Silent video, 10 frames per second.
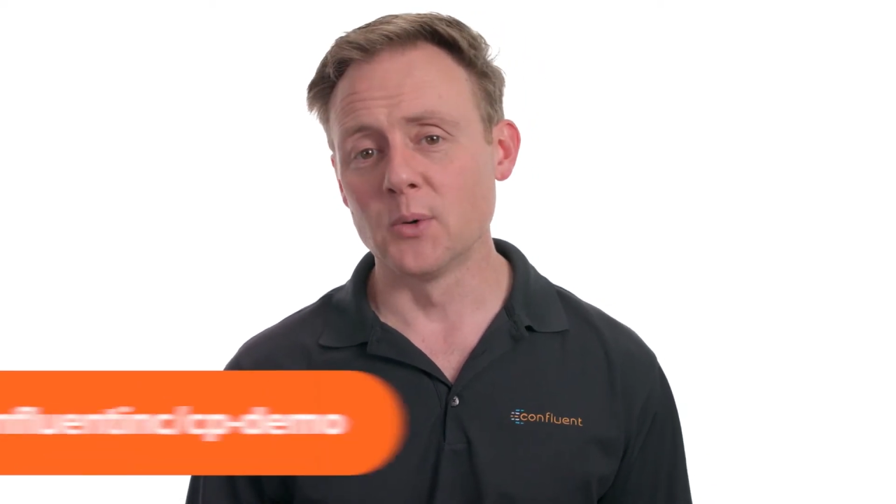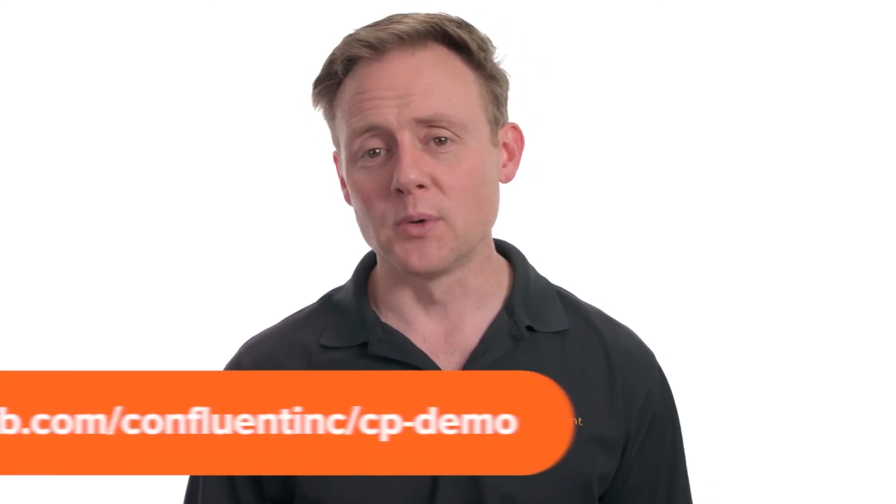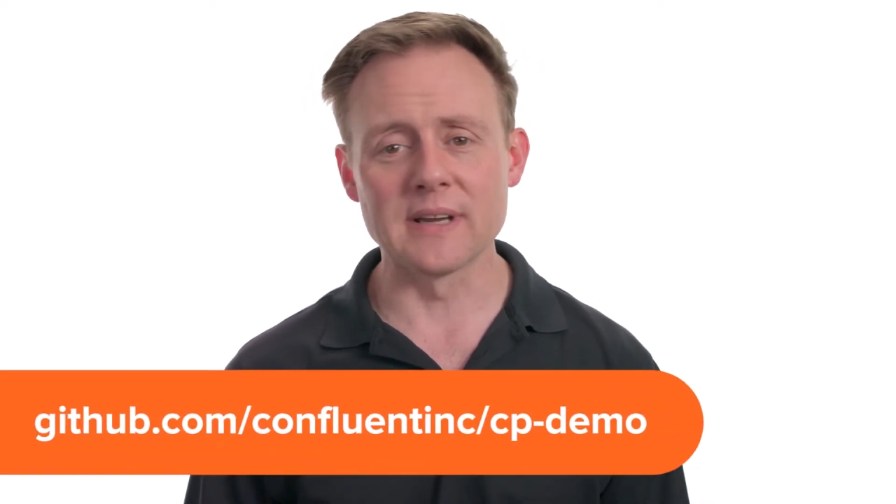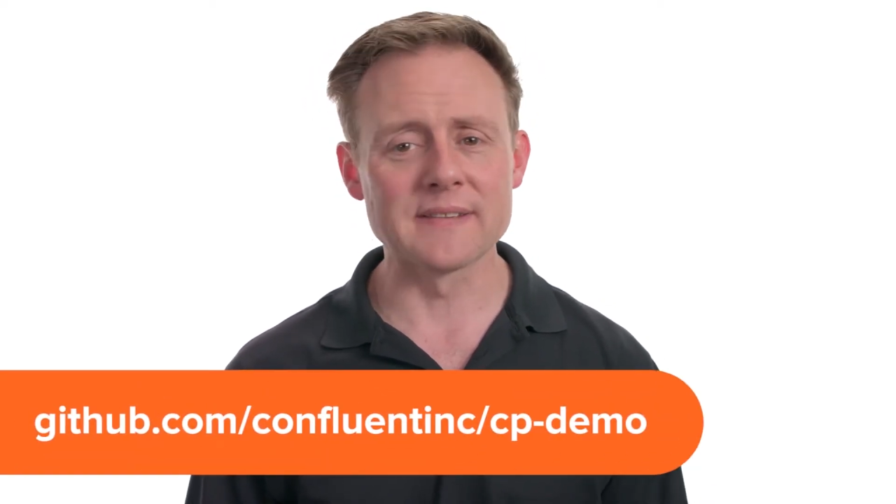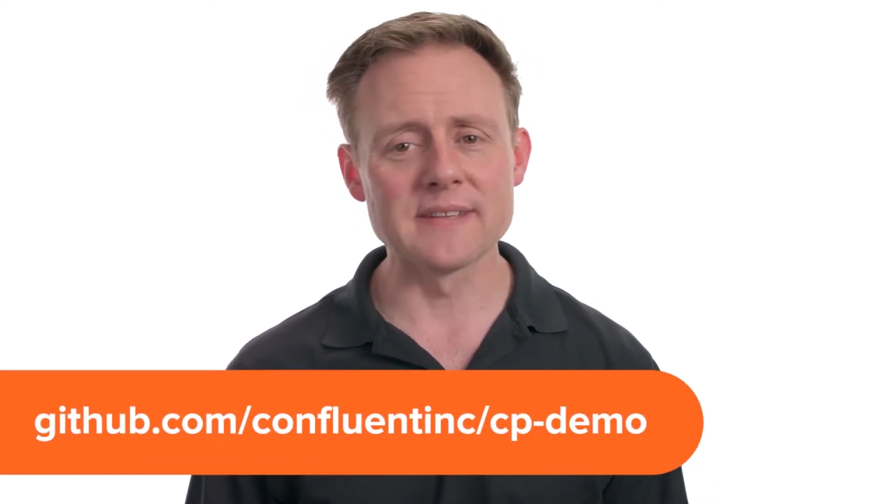
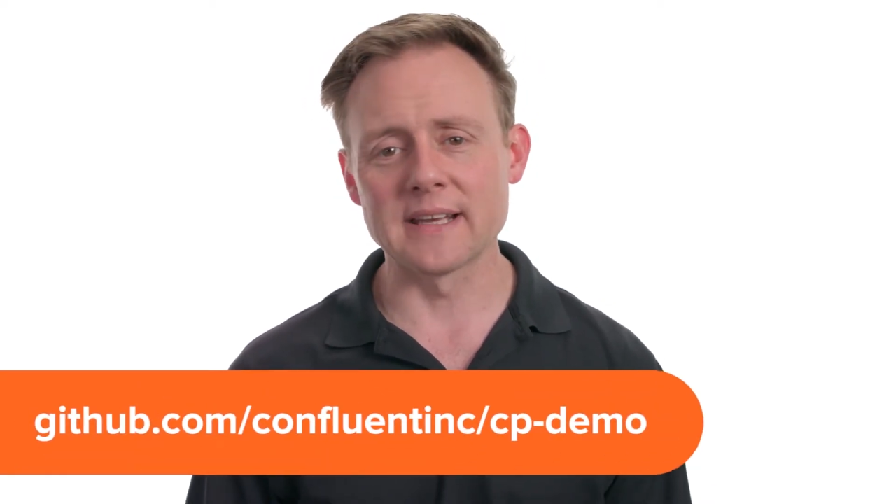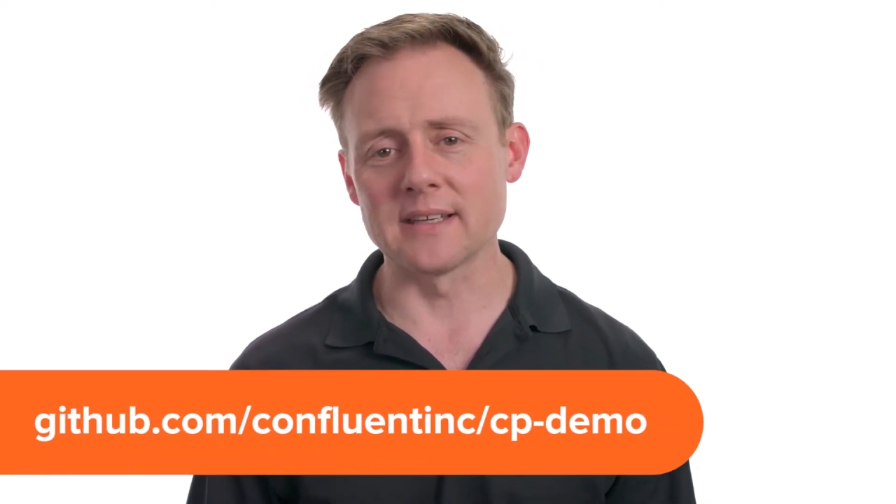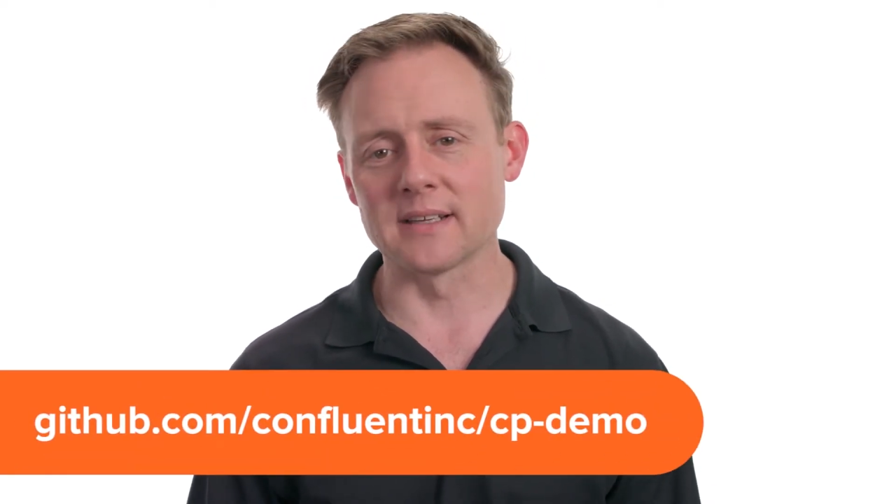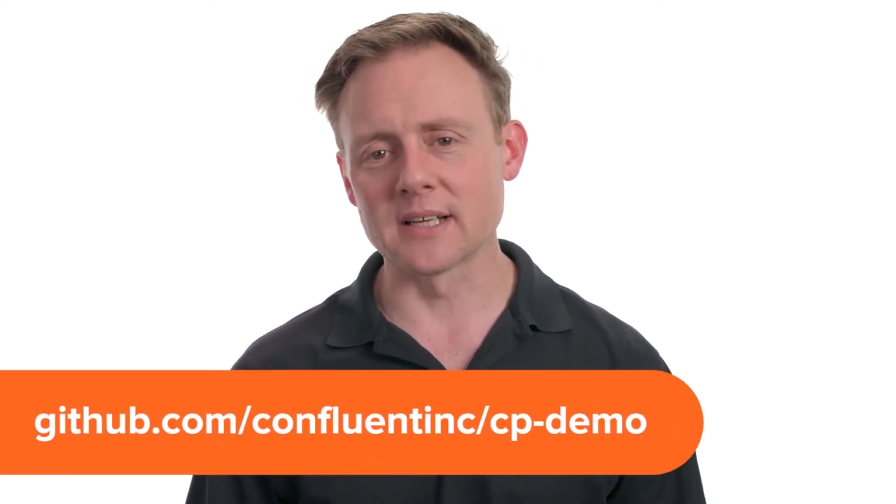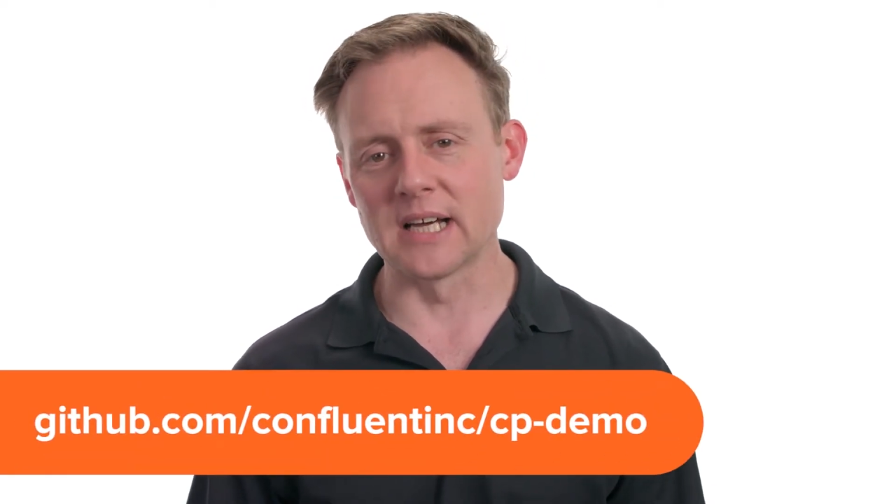We've got
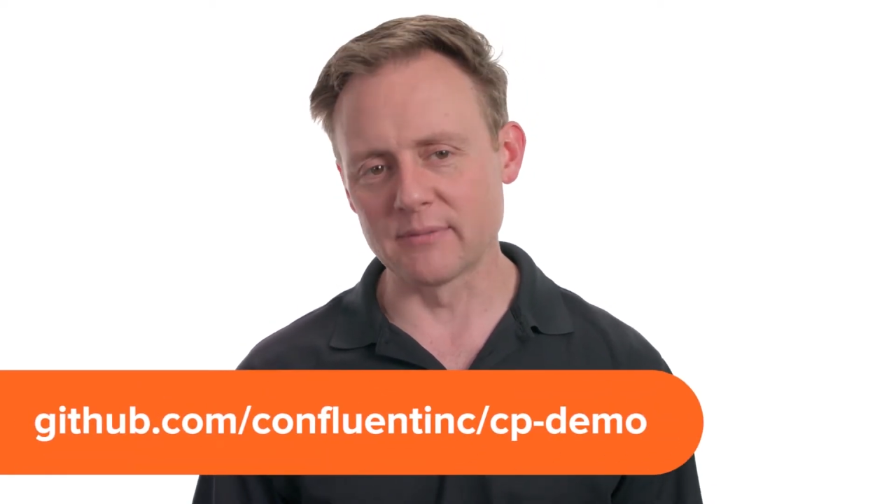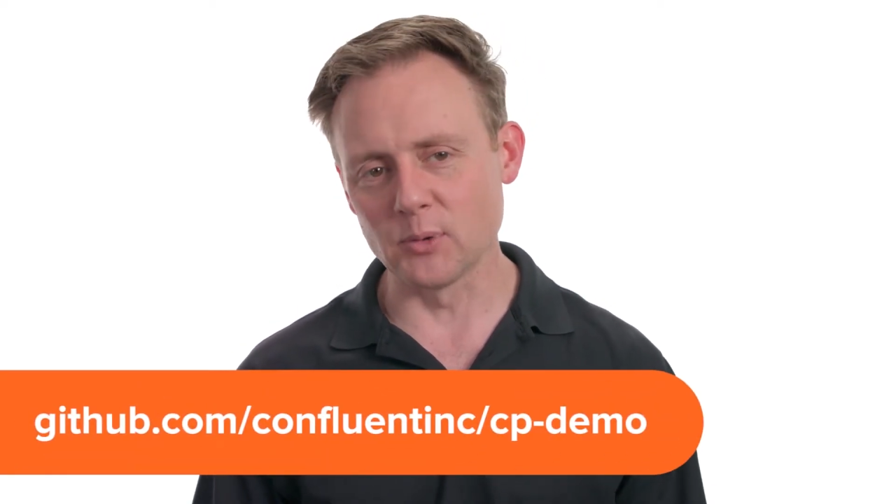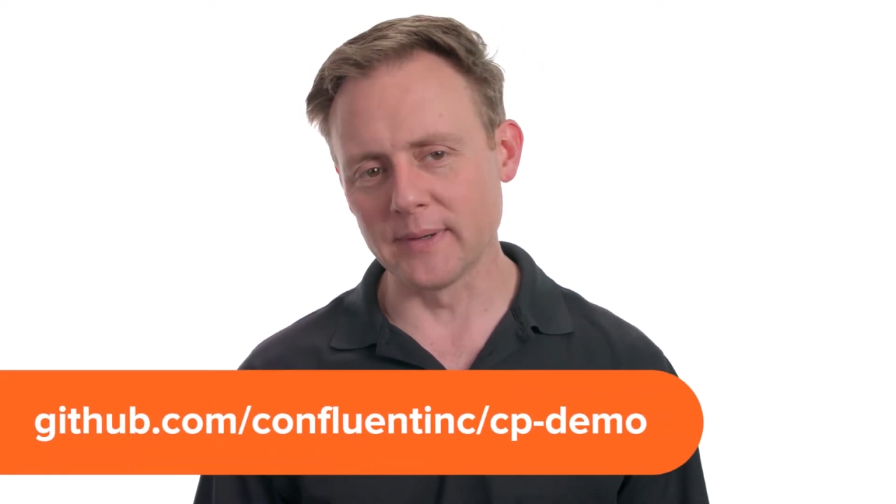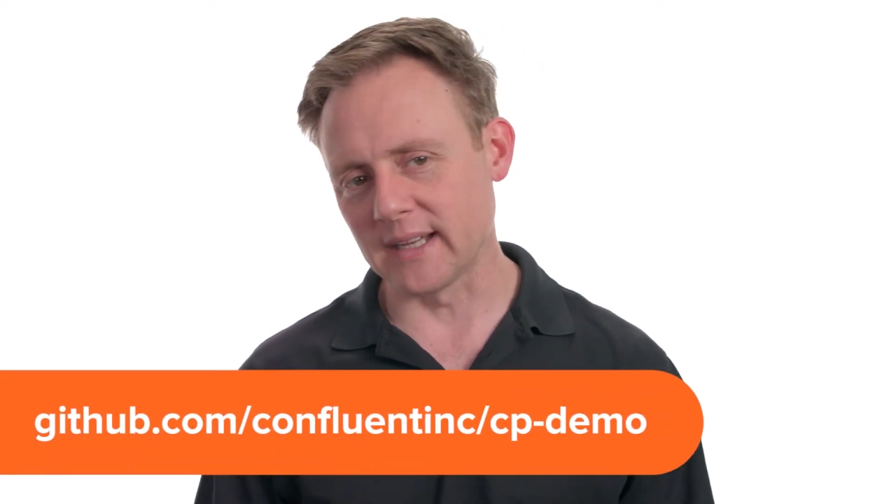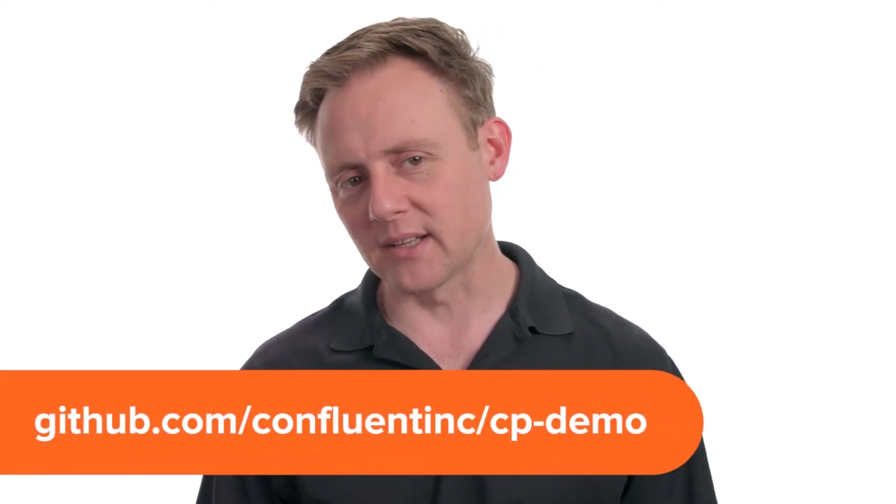that in
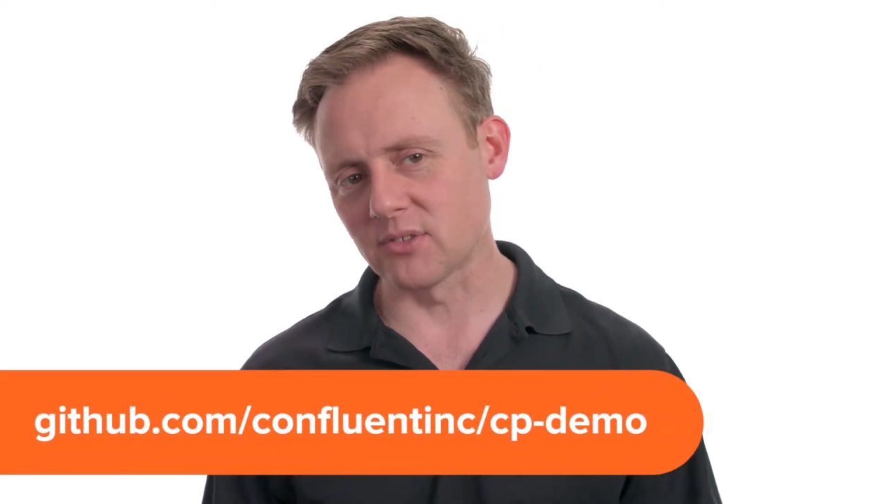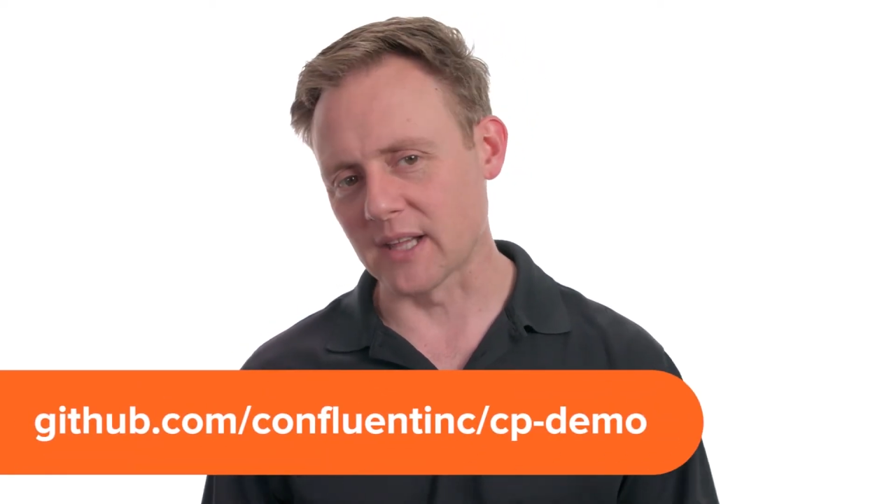Confluent Inc.